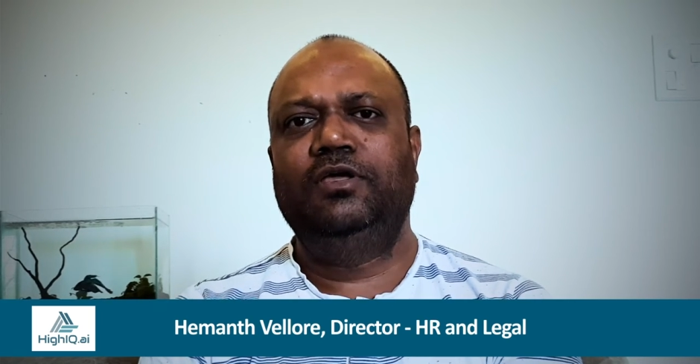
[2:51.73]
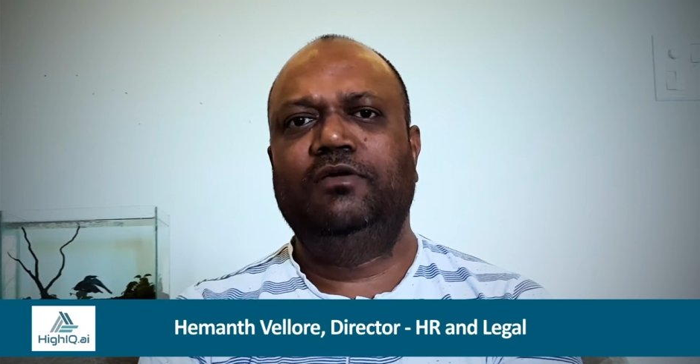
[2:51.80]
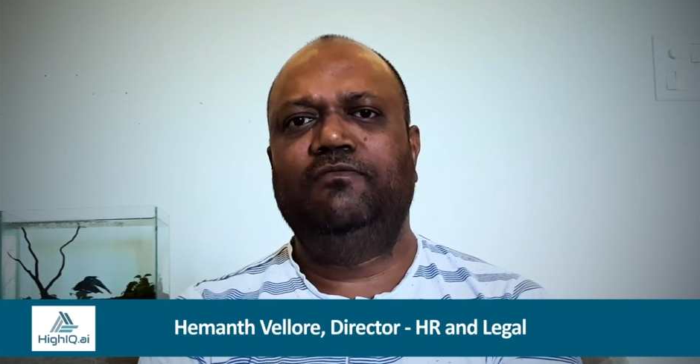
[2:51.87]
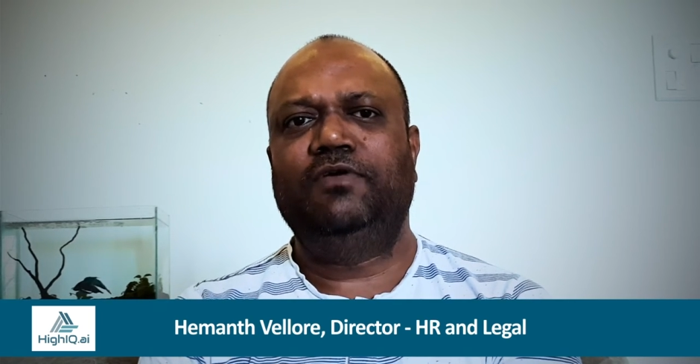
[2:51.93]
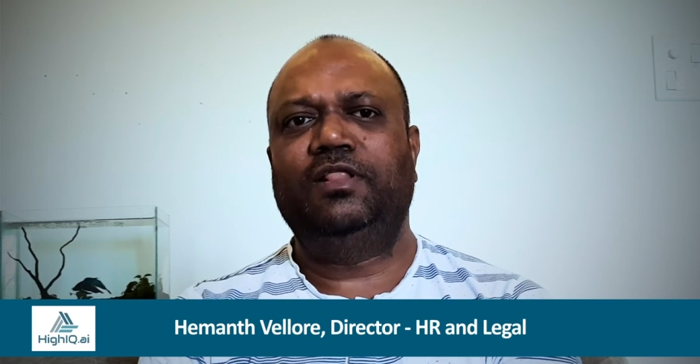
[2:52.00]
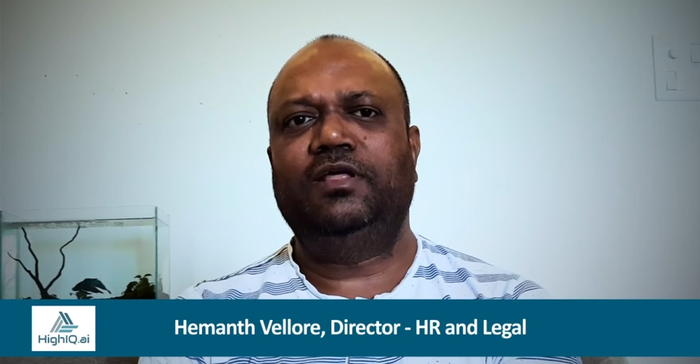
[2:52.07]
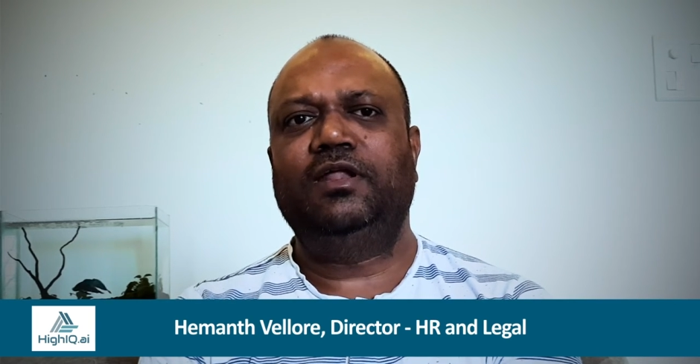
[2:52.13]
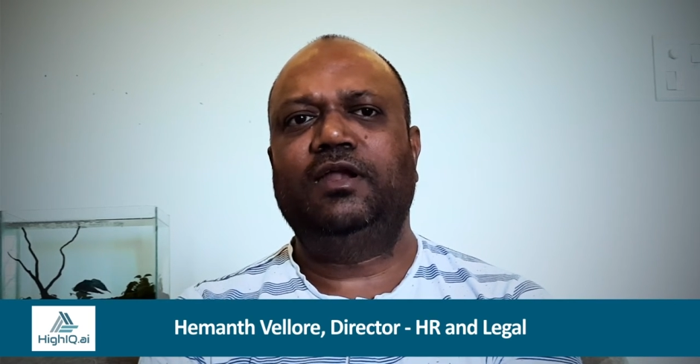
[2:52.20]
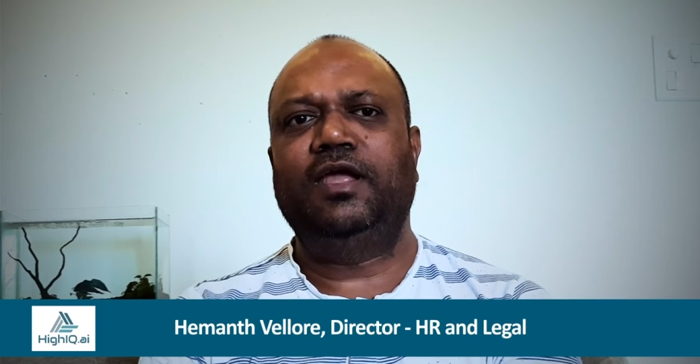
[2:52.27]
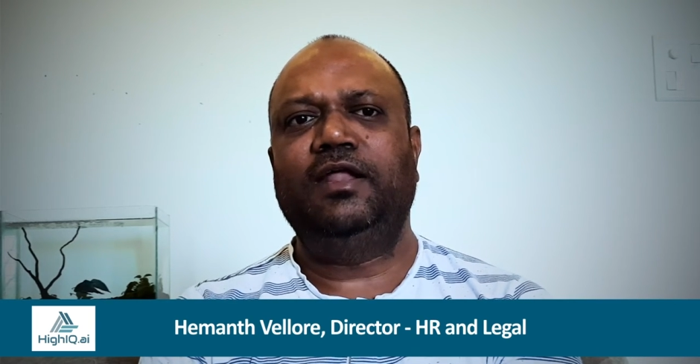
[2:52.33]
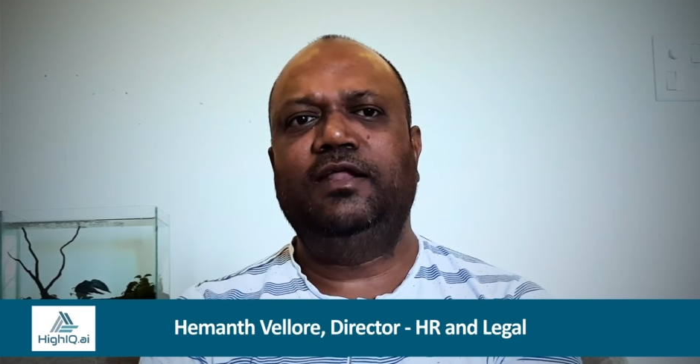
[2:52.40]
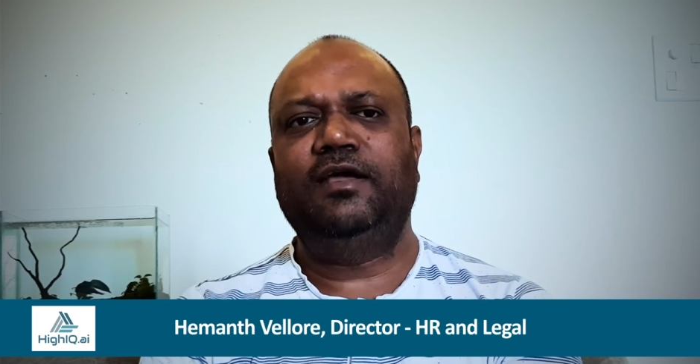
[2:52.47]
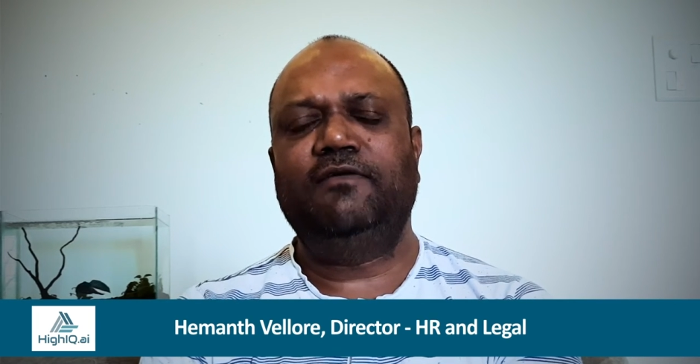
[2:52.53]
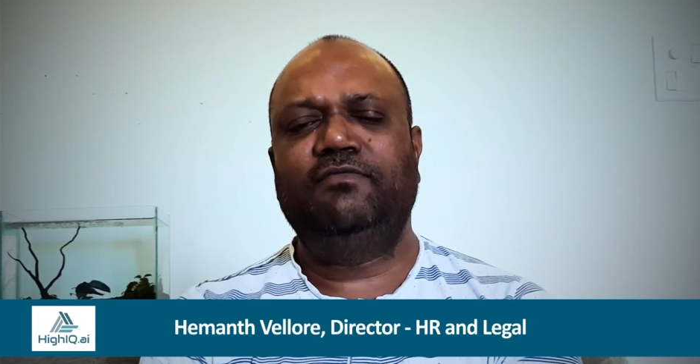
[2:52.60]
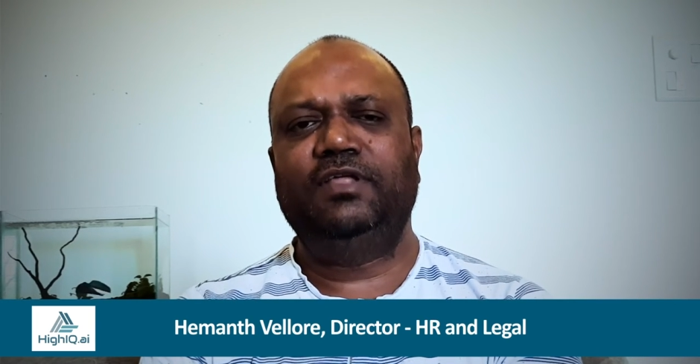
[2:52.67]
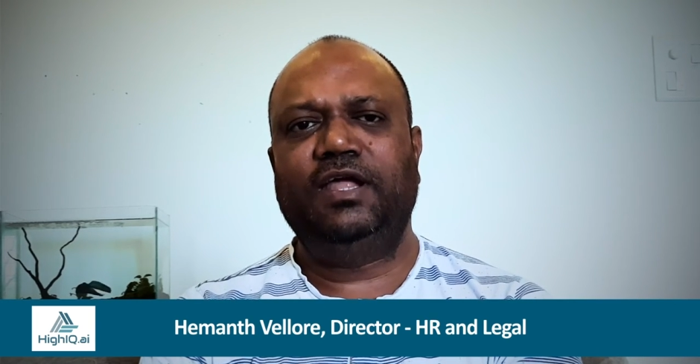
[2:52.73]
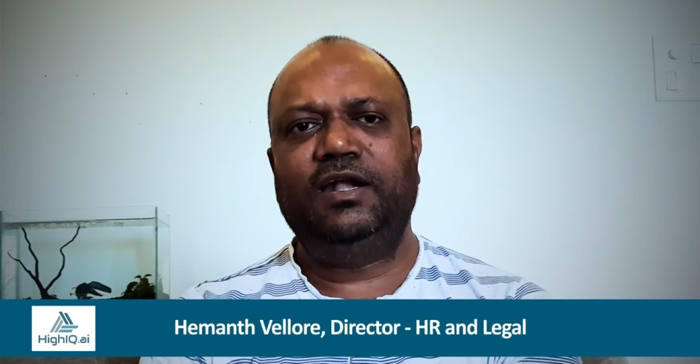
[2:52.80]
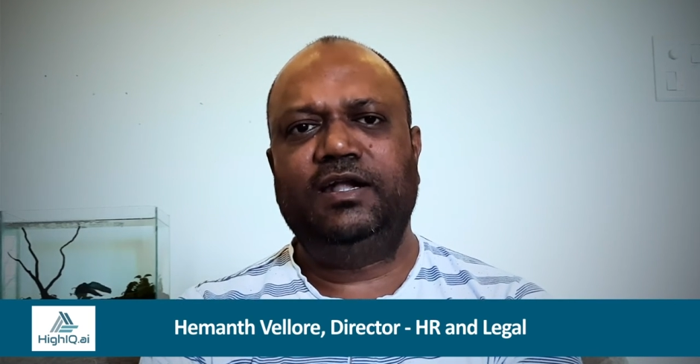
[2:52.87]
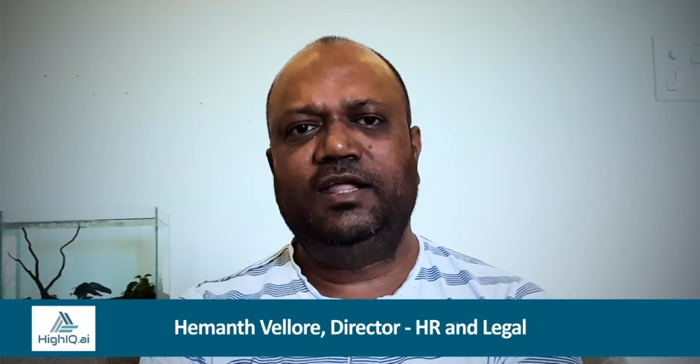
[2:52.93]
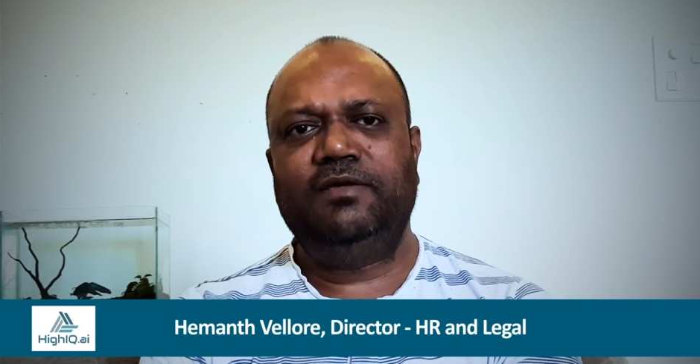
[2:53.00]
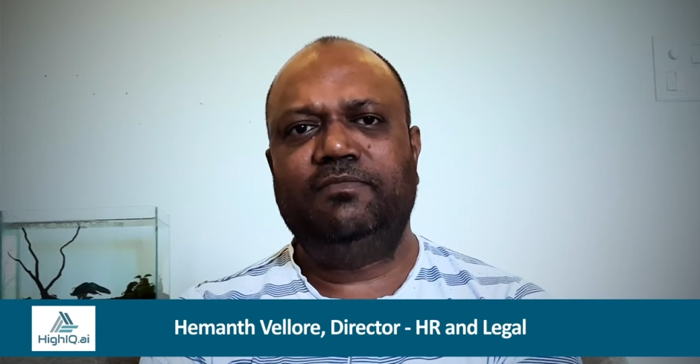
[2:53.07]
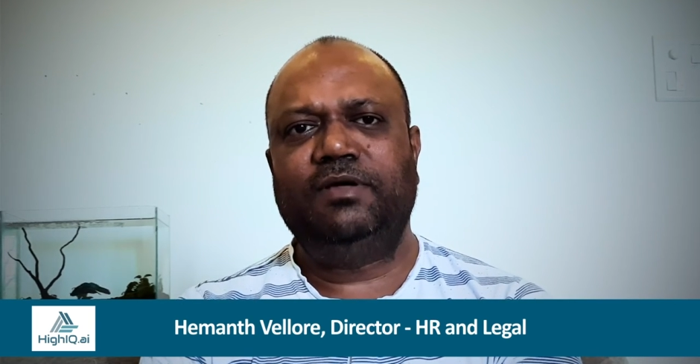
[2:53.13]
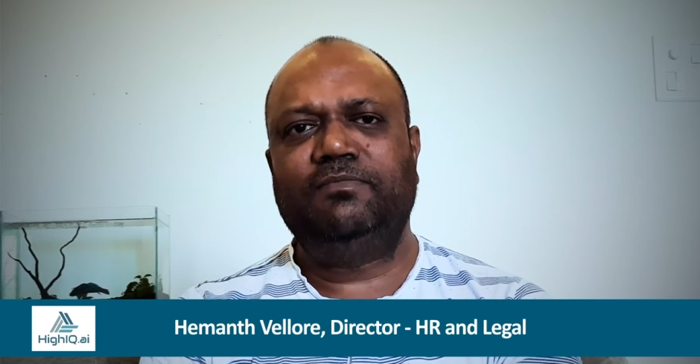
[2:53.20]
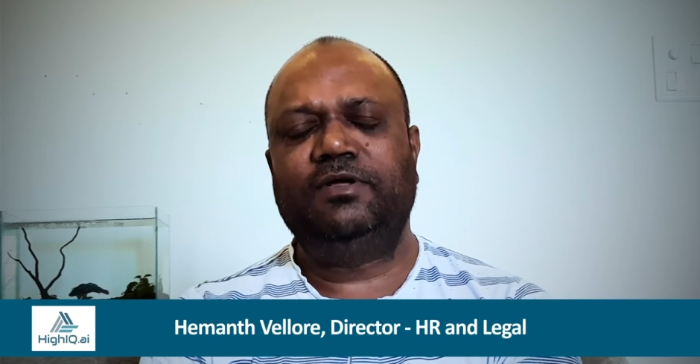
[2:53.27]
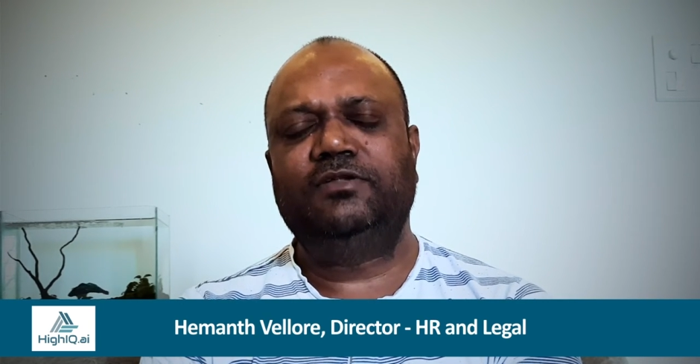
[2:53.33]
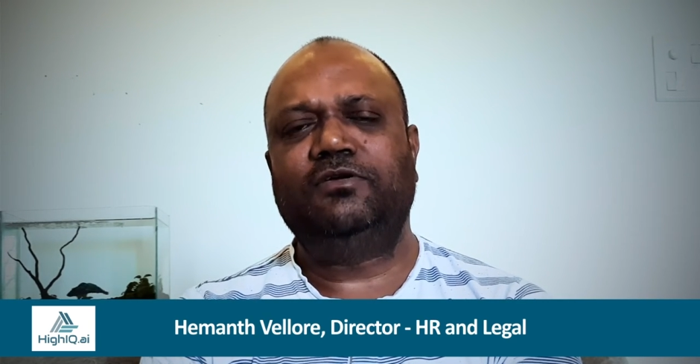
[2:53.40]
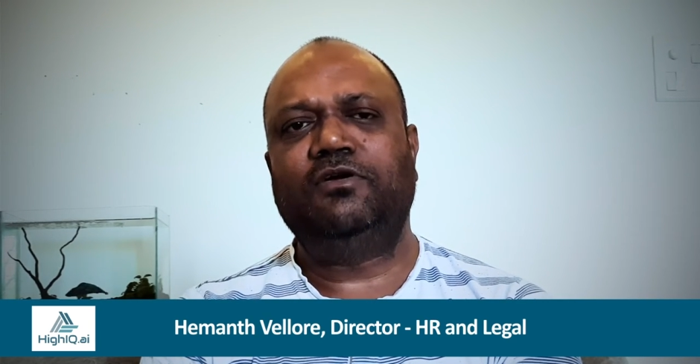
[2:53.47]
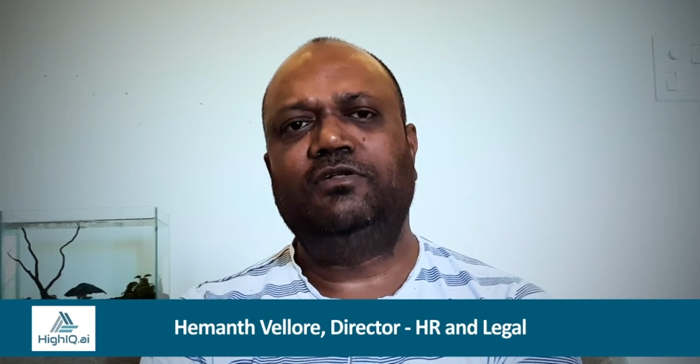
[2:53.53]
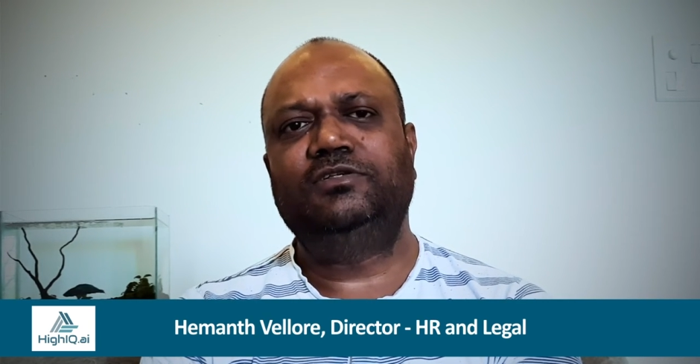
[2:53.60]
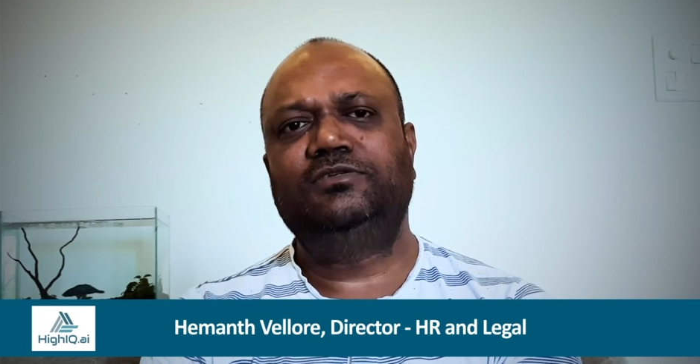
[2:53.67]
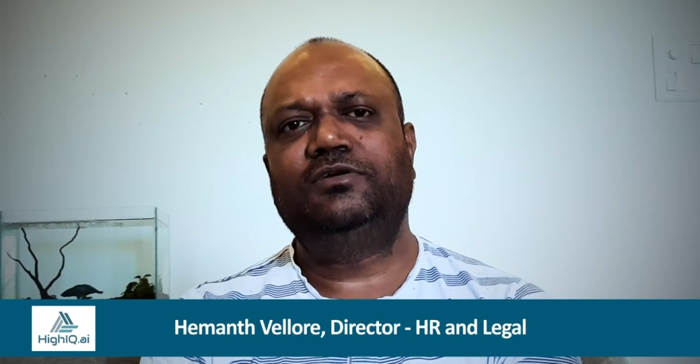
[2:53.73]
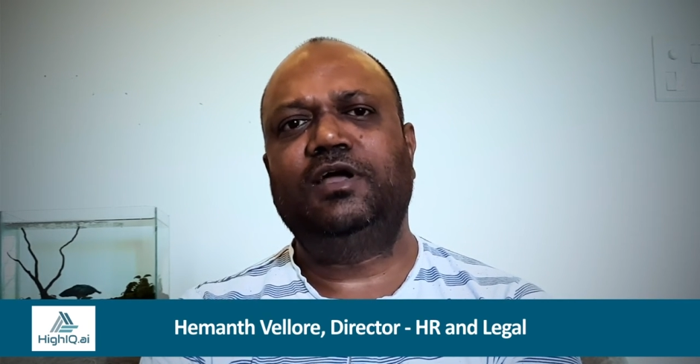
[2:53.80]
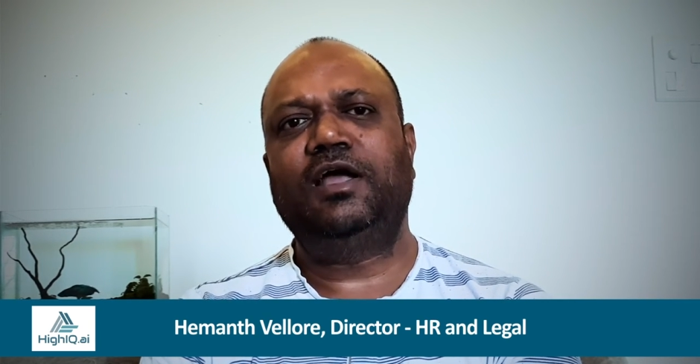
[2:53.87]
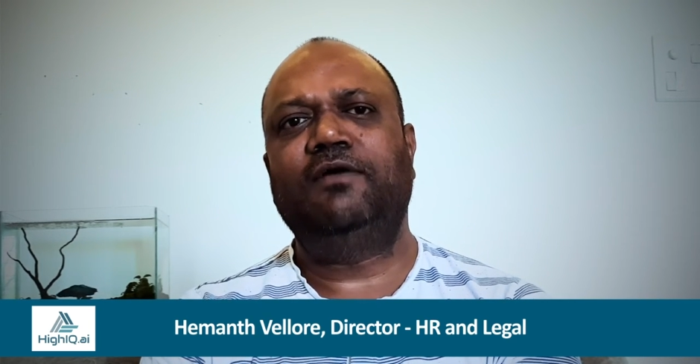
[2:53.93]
whether any of their team members also